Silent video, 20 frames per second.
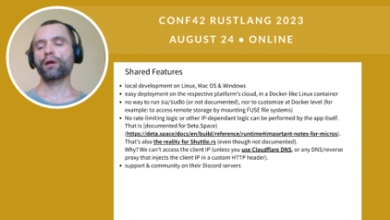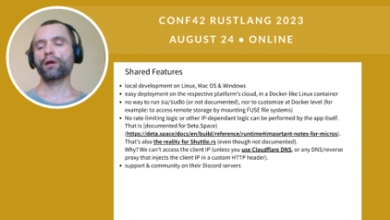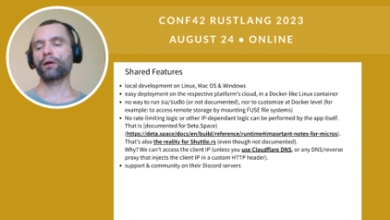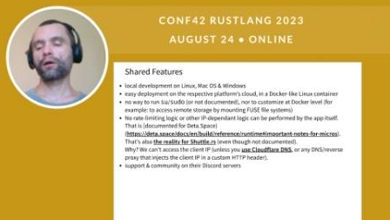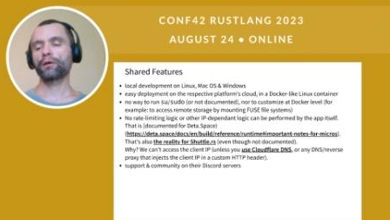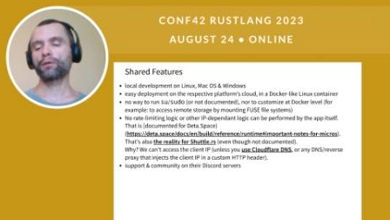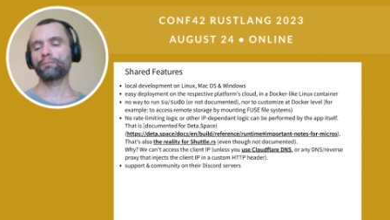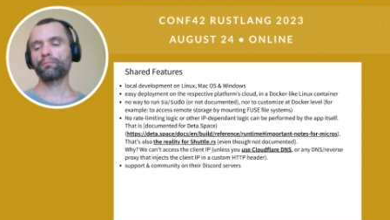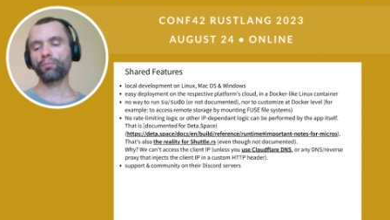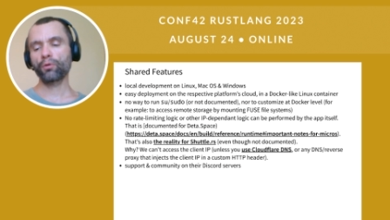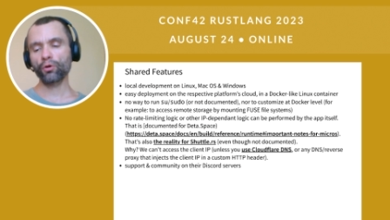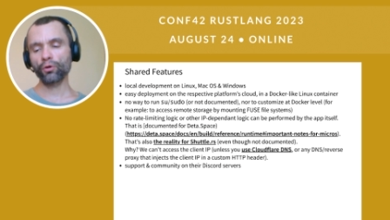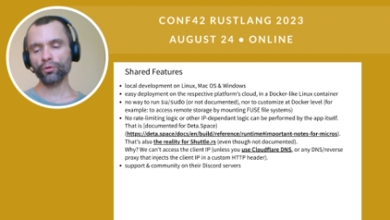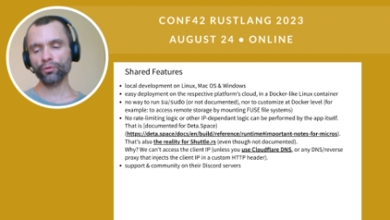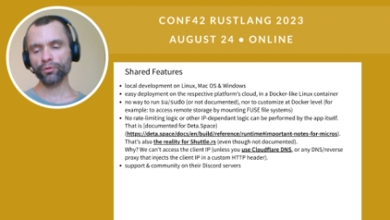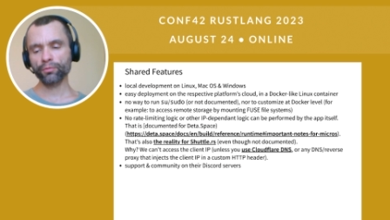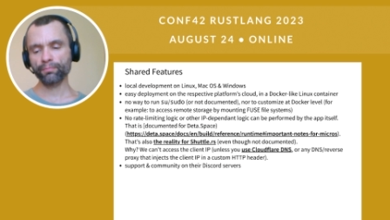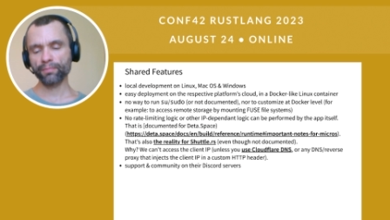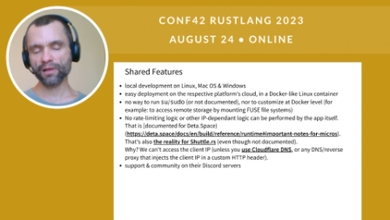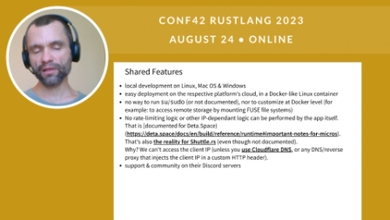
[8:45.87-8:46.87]
And
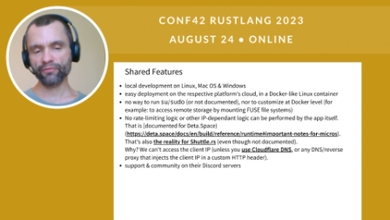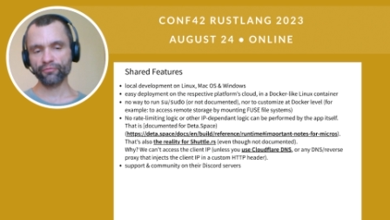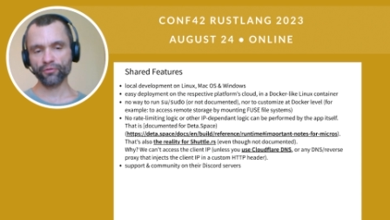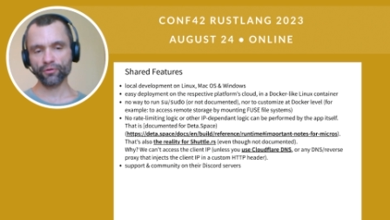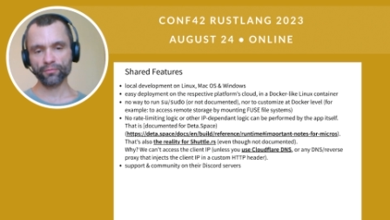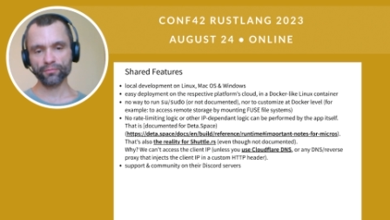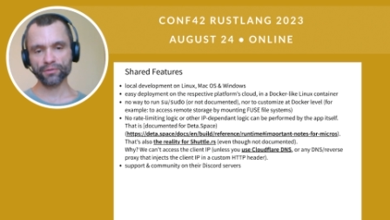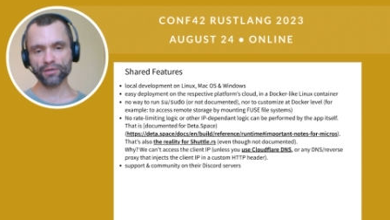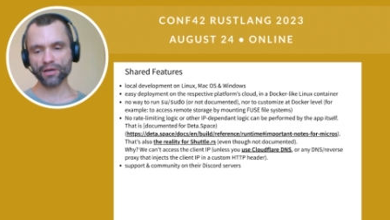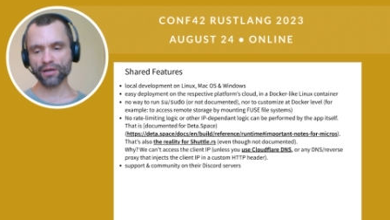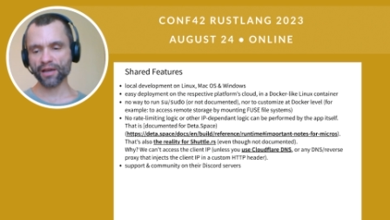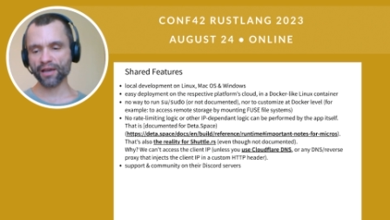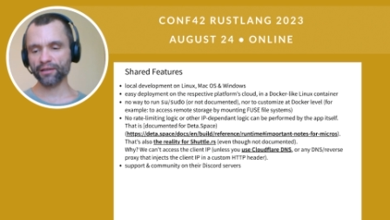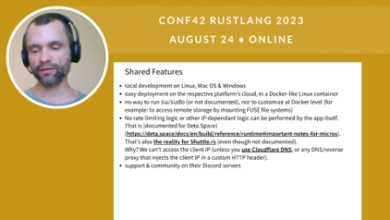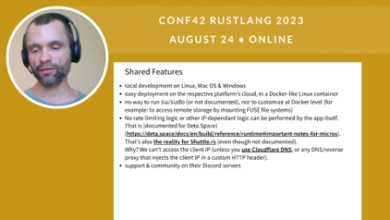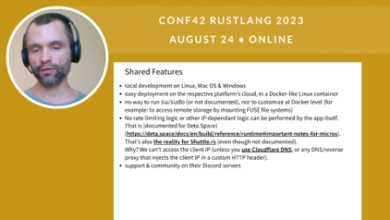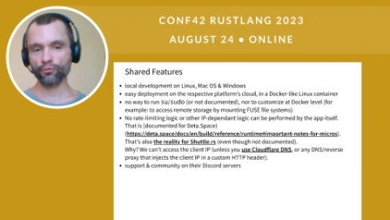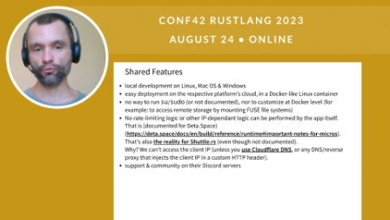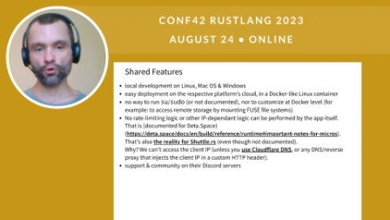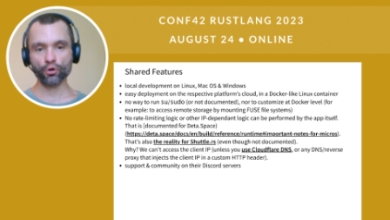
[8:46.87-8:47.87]
both platforms are
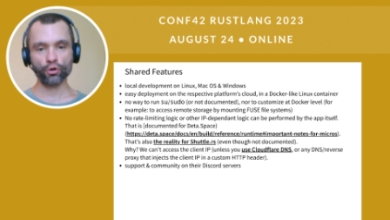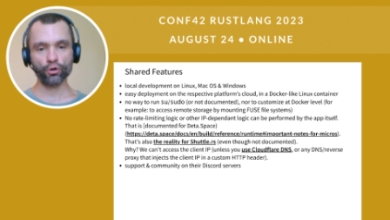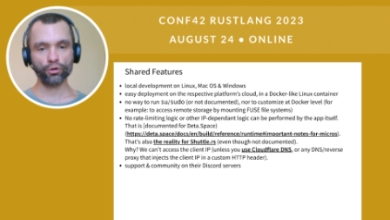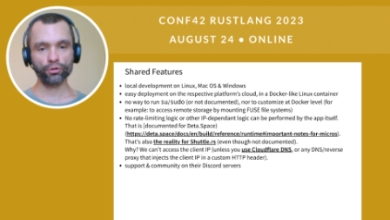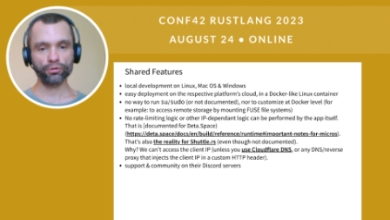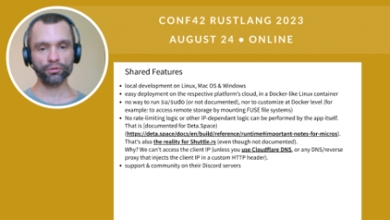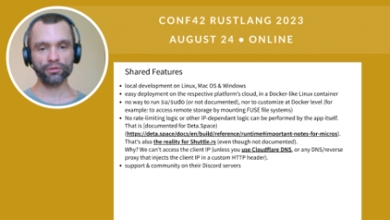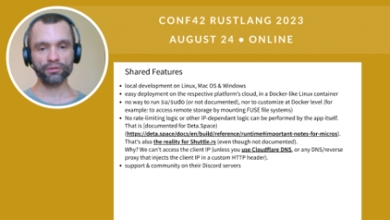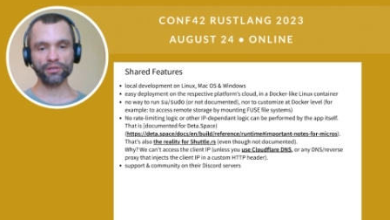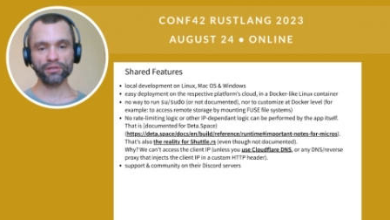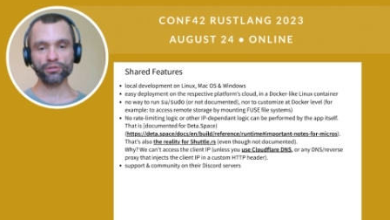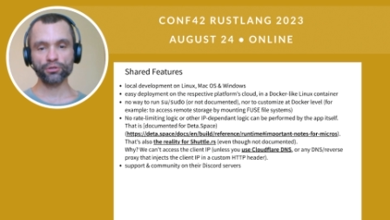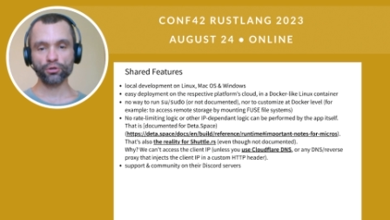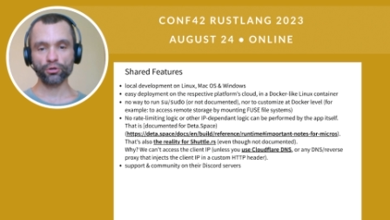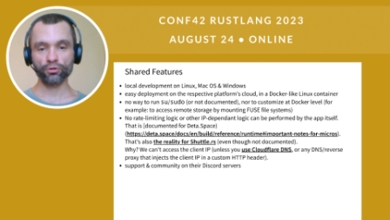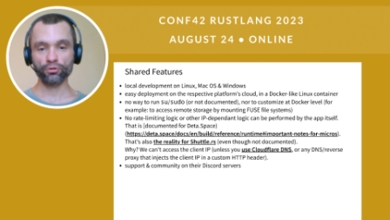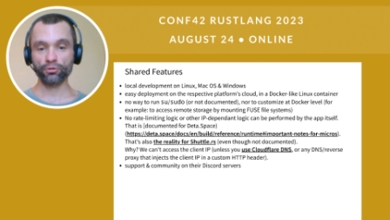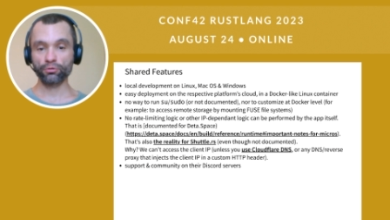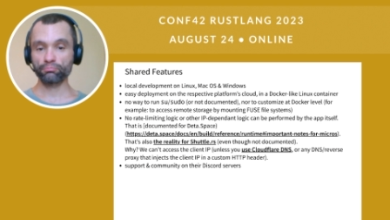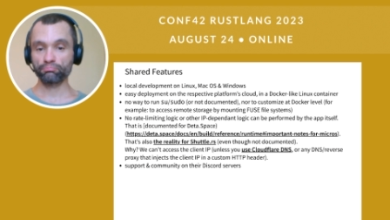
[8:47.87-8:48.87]
active on uh,
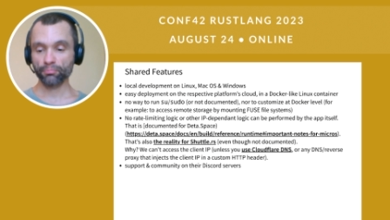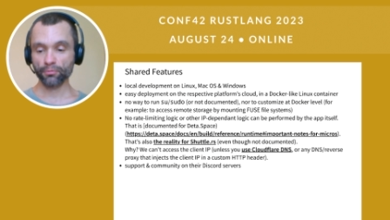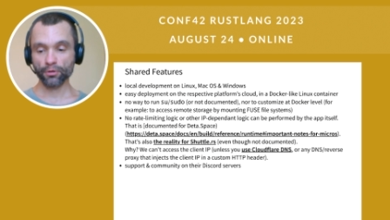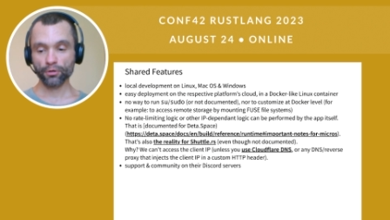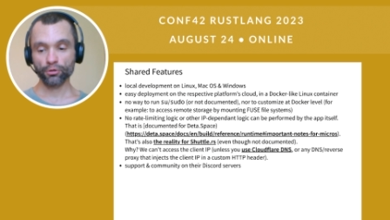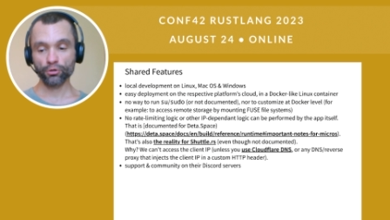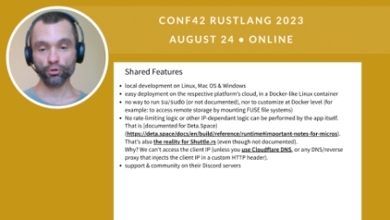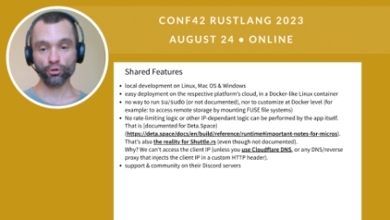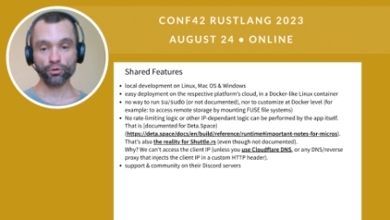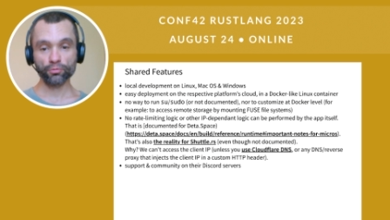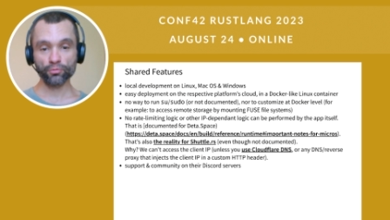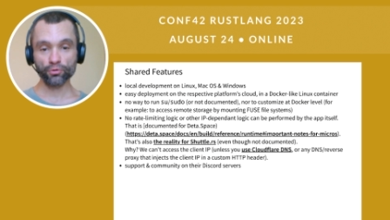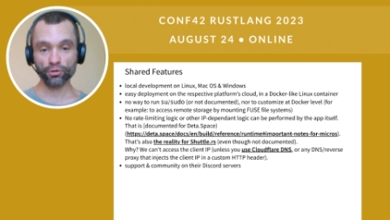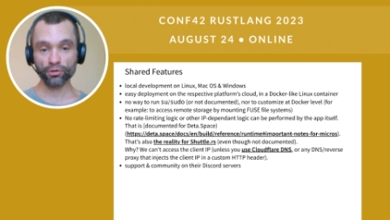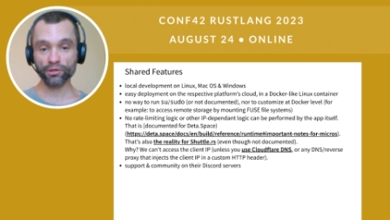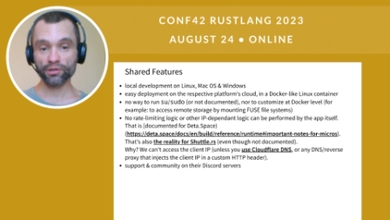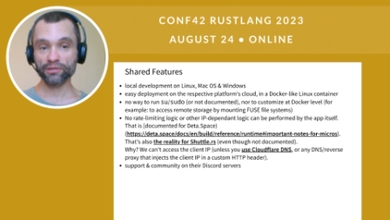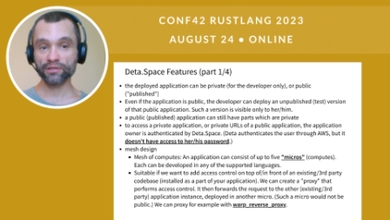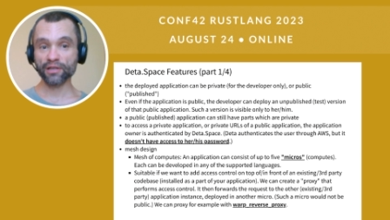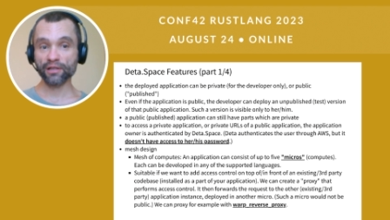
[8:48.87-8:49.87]
Discord. The
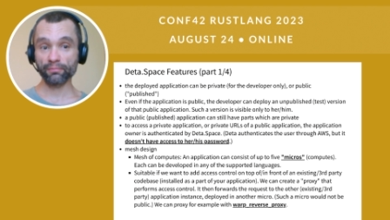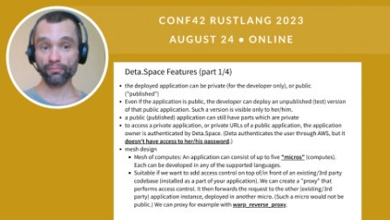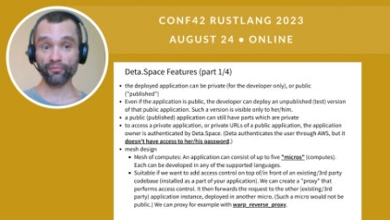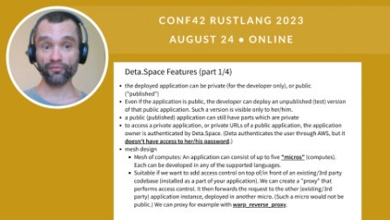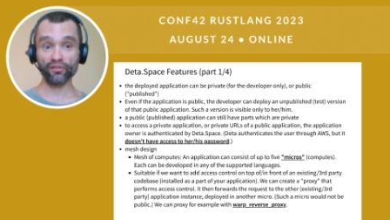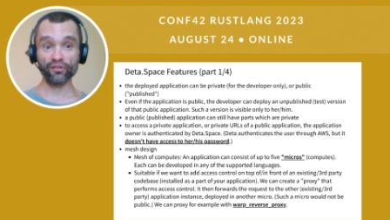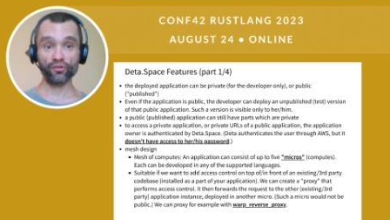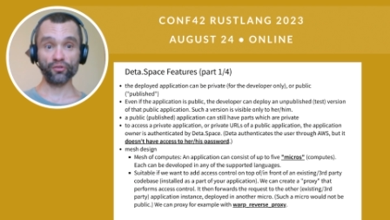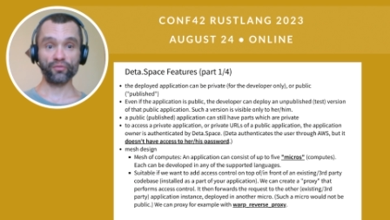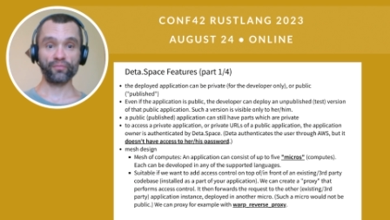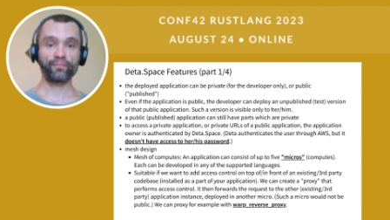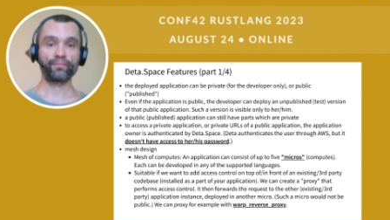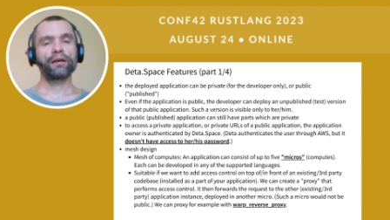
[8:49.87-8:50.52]
community is helpful.